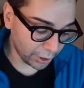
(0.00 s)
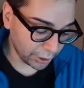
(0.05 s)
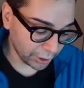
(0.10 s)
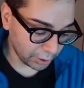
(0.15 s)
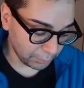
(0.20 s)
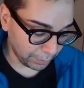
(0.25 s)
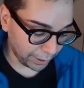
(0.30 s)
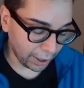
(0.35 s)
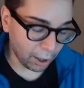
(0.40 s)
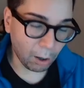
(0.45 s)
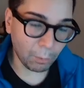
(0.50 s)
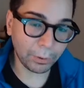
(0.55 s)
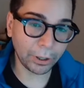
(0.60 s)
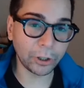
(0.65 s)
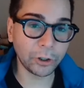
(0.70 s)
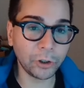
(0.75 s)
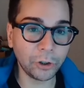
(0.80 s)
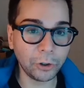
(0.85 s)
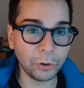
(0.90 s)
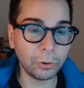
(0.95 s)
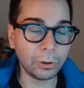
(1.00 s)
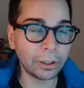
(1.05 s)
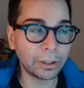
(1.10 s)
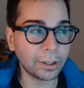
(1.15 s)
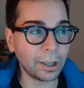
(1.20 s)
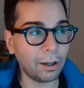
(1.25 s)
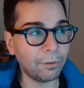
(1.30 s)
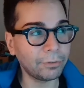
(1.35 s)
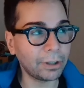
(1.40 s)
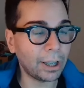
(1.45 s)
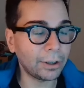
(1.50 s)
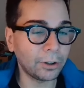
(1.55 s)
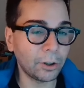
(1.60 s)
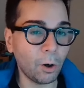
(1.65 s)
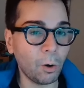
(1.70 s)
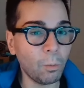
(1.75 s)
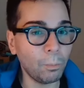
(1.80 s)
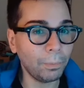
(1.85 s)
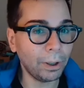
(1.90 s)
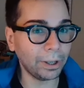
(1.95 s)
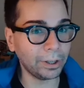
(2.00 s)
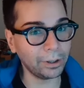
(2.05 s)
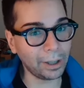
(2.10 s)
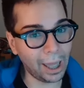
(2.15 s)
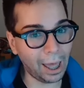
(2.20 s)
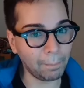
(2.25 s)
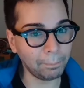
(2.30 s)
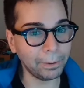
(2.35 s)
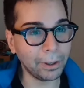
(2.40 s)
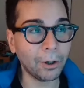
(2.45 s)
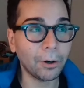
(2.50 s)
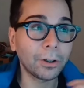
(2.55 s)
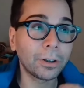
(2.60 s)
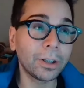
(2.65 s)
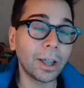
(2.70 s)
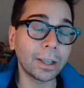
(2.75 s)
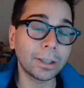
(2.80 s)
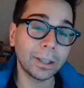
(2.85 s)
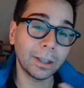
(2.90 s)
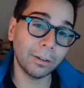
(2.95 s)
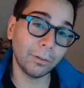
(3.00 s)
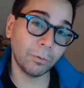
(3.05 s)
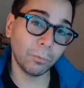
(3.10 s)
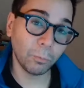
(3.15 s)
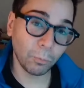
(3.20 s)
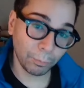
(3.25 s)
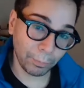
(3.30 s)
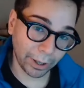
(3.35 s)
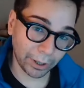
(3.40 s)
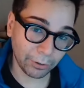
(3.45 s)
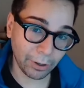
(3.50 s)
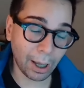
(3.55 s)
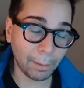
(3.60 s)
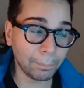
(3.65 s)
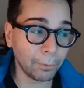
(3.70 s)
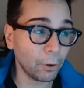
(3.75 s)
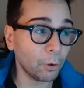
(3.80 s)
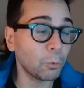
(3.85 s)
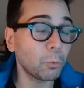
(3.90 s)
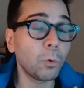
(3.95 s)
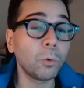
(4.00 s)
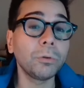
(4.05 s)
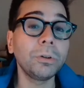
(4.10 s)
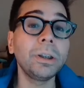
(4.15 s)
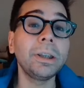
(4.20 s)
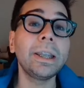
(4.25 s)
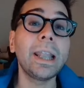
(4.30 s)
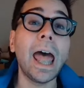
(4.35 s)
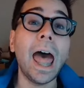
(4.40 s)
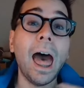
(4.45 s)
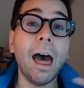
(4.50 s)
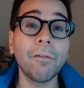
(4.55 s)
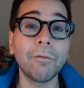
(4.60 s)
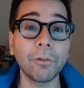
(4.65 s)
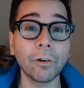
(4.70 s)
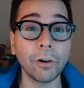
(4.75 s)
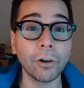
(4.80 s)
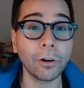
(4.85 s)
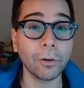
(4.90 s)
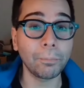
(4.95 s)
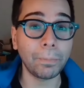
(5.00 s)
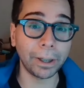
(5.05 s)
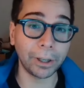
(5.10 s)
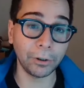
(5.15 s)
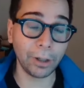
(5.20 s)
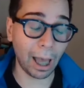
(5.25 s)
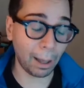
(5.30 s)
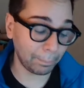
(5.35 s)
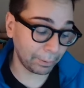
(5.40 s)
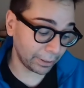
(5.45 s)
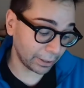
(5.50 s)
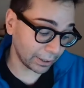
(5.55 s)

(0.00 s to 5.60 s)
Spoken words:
you may always choose stuff that don't make you happy or doesn't make you happy or will never make you happy.